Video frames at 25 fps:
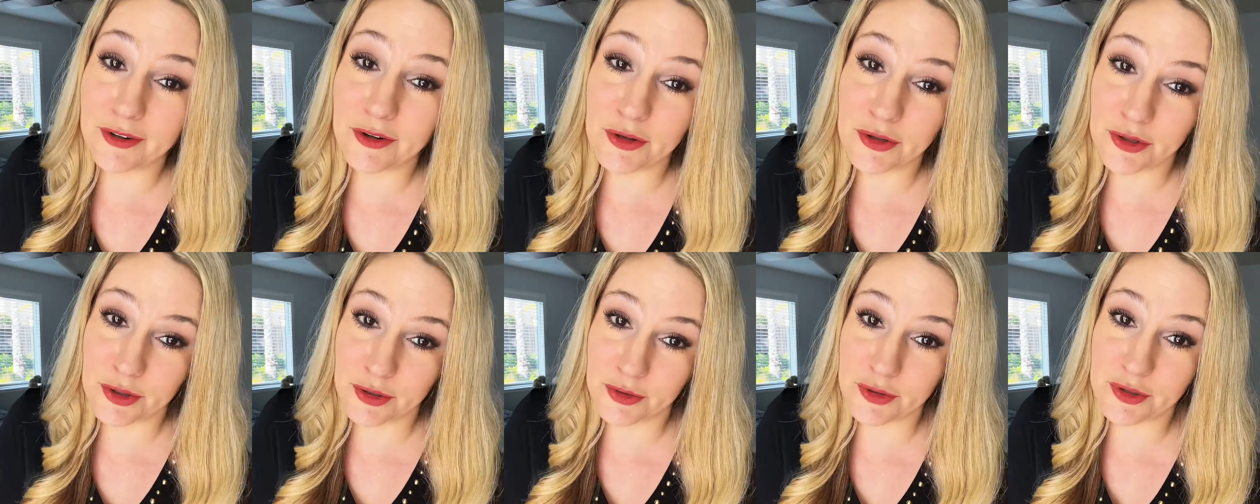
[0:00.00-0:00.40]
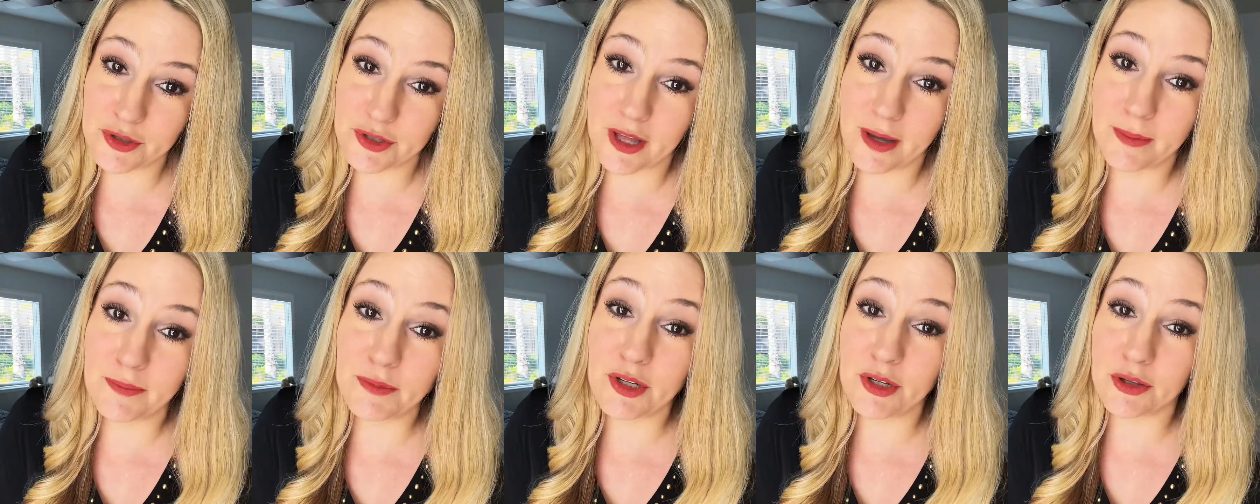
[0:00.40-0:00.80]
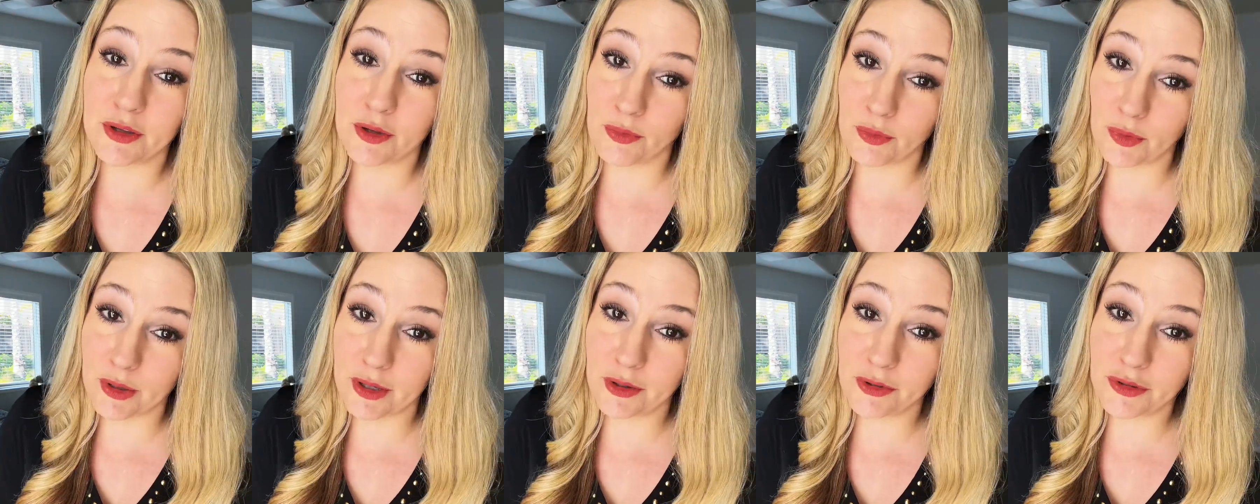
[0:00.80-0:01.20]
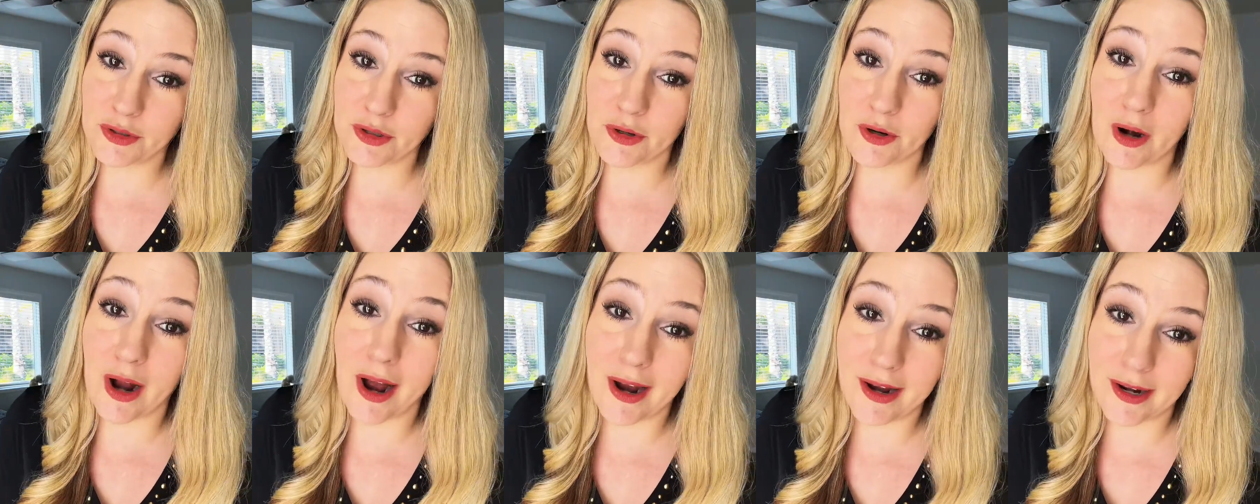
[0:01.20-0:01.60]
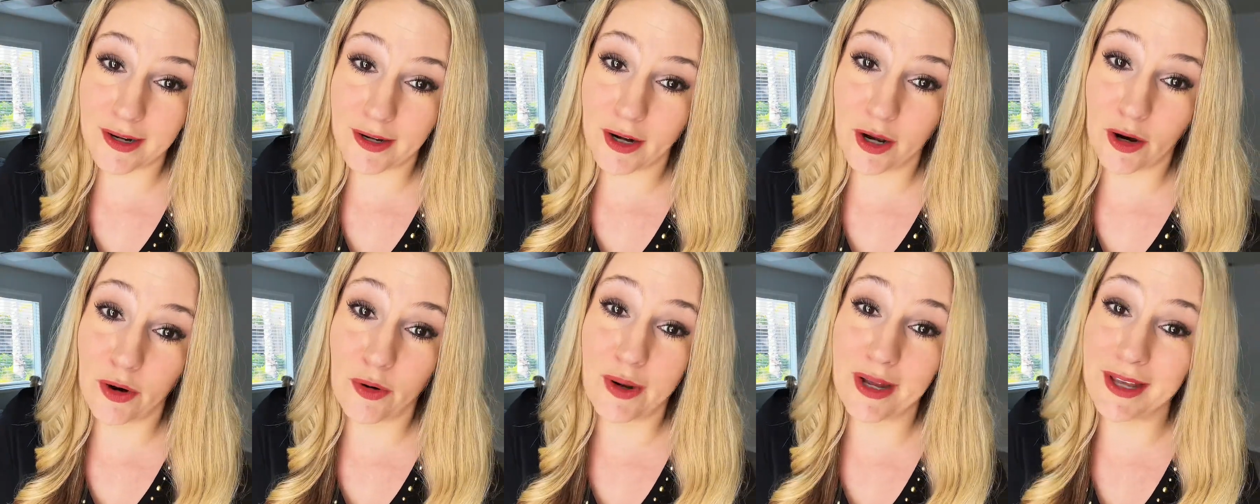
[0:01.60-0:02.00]
introduce them to the realtor I
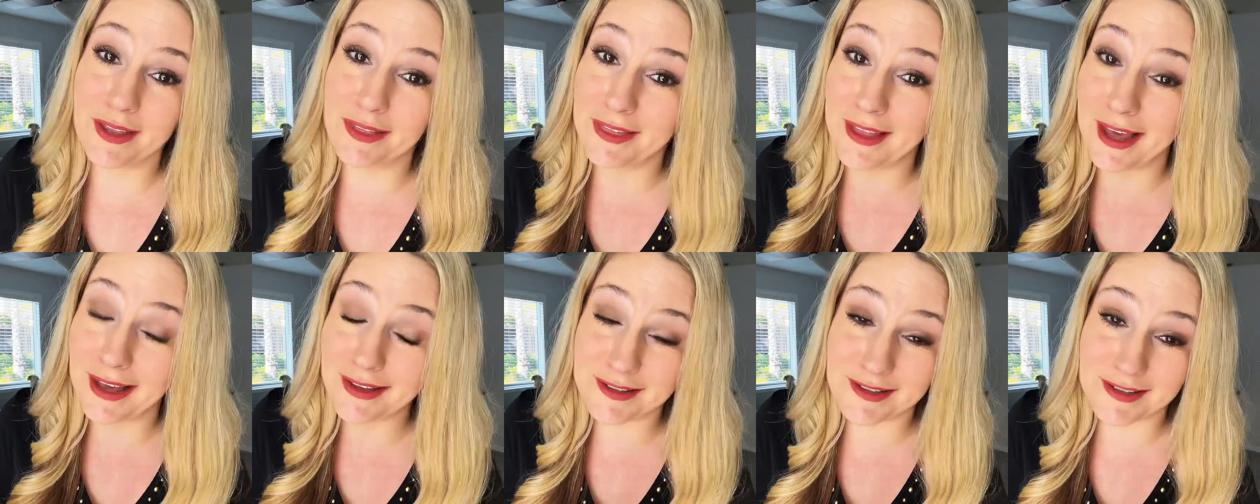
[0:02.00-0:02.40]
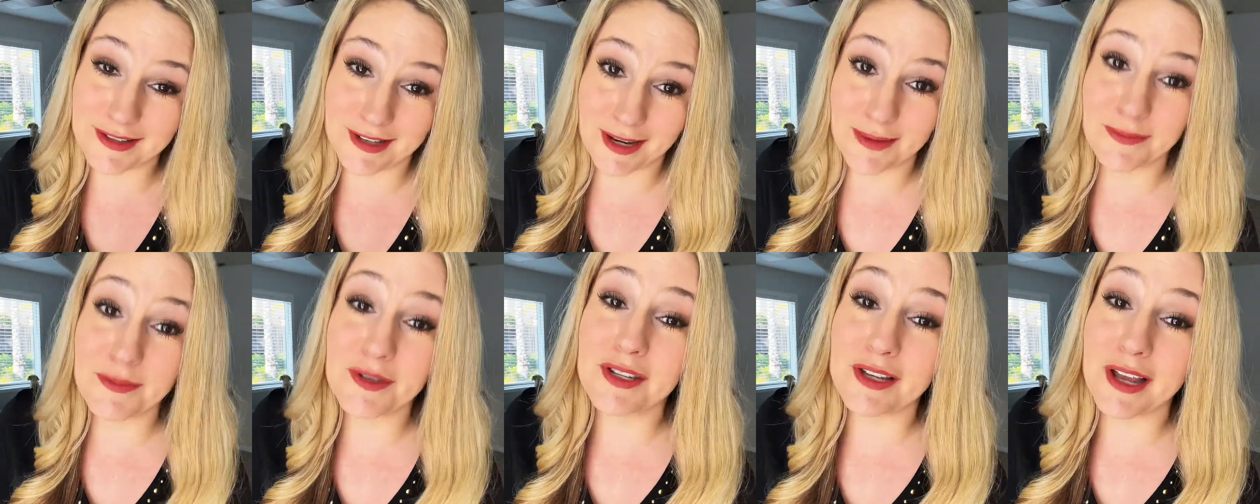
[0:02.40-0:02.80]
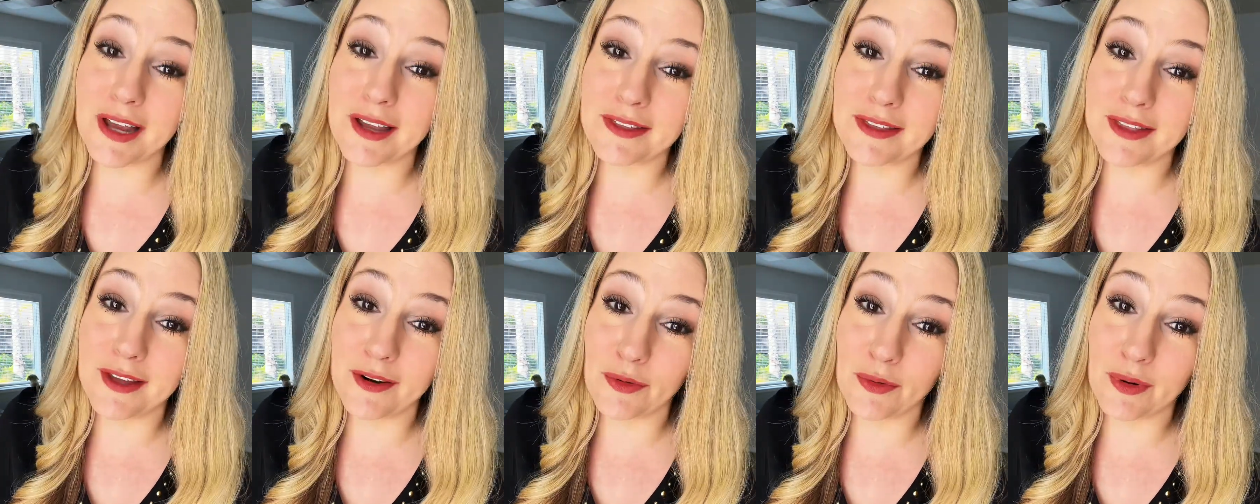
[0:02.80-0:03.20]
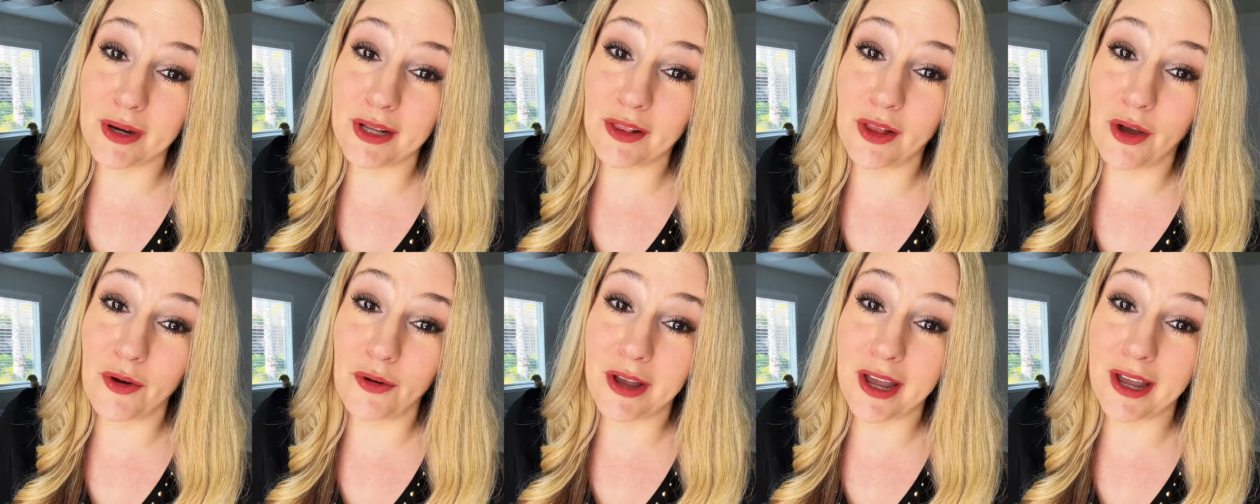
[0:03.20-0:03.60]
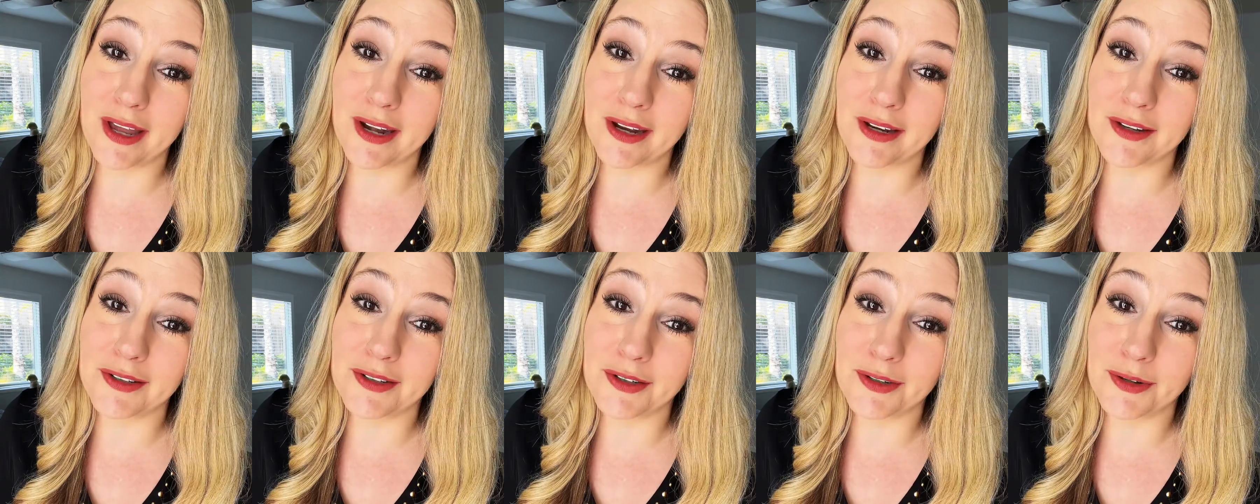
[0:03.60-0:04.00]
know in that same state they're
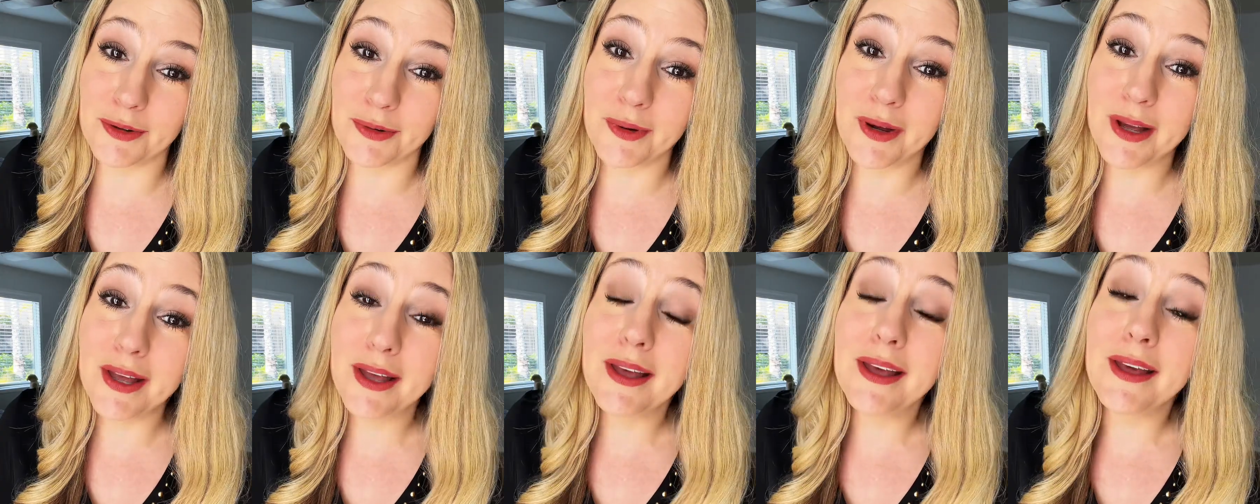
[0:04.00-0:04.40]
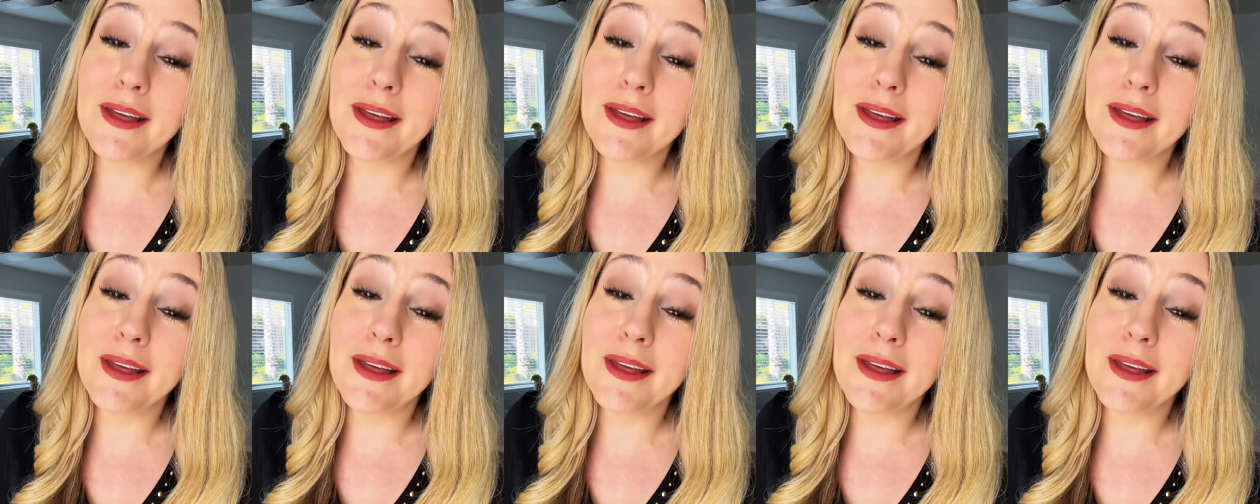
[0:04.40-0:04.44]
relocating to.